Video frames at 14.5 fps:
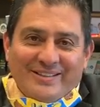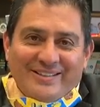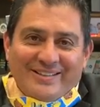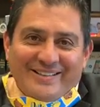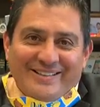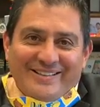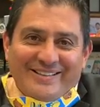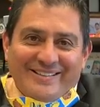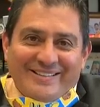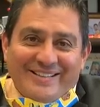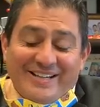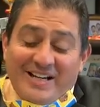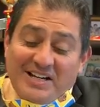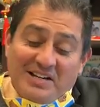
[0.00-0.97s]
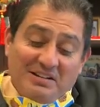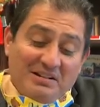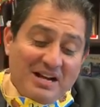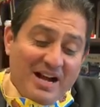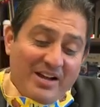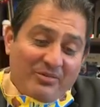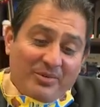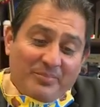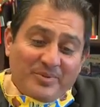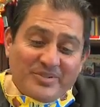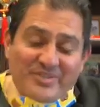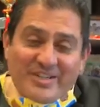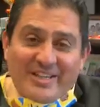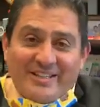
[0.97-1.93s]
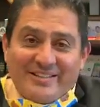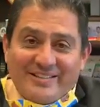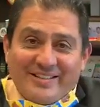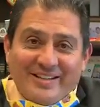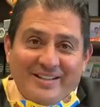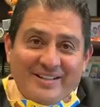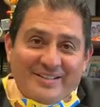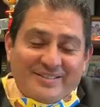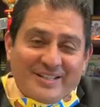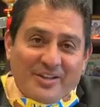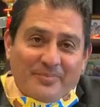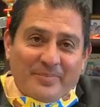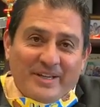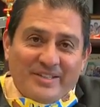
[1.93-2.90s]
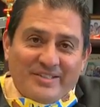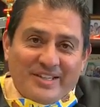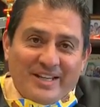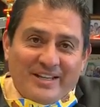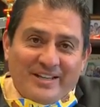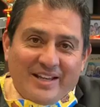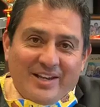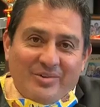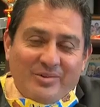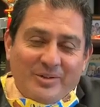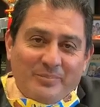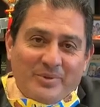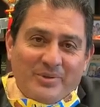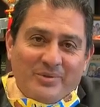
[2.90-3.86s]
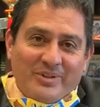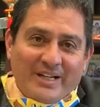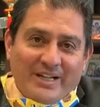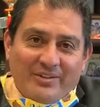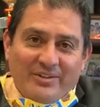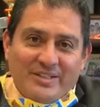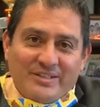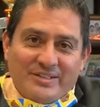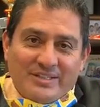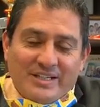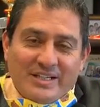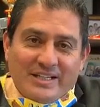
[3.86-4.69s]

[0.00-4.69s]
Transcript: and I represent South Bay, San Diego, and Imperial Counties.